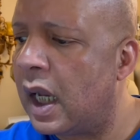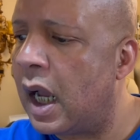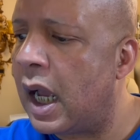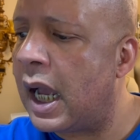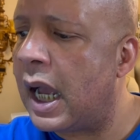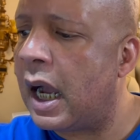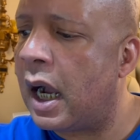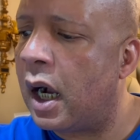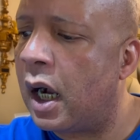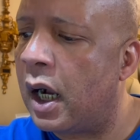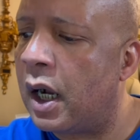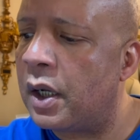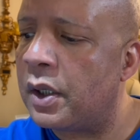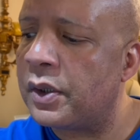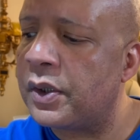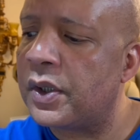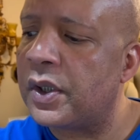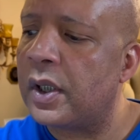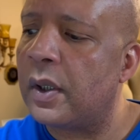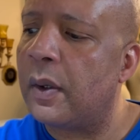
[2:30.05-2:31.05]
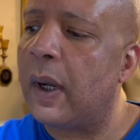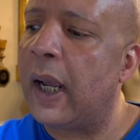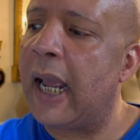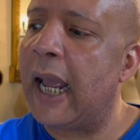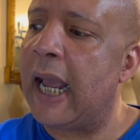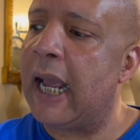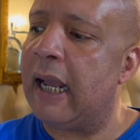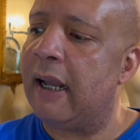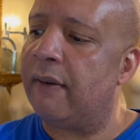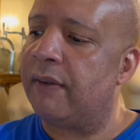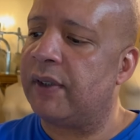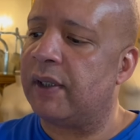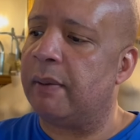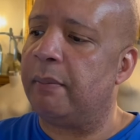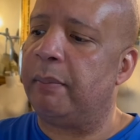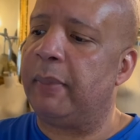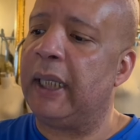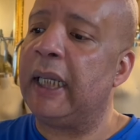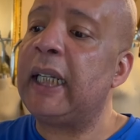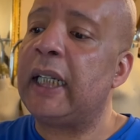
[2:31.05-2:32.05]
I also have
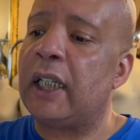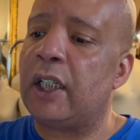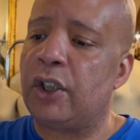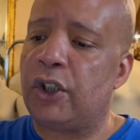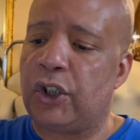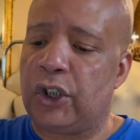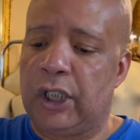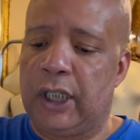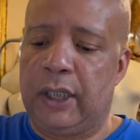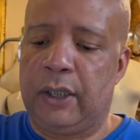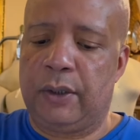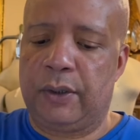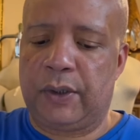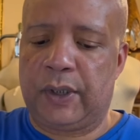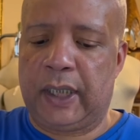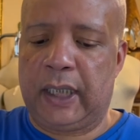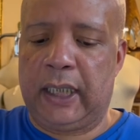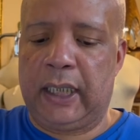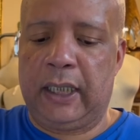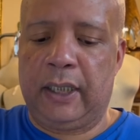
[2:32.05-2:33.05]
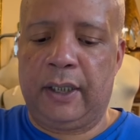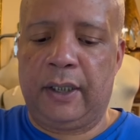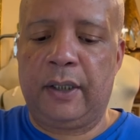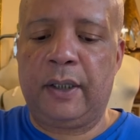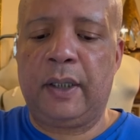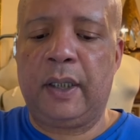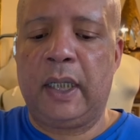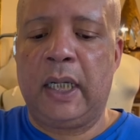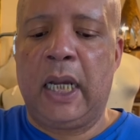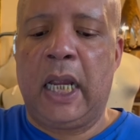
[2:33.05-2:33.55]
some pinking shears here.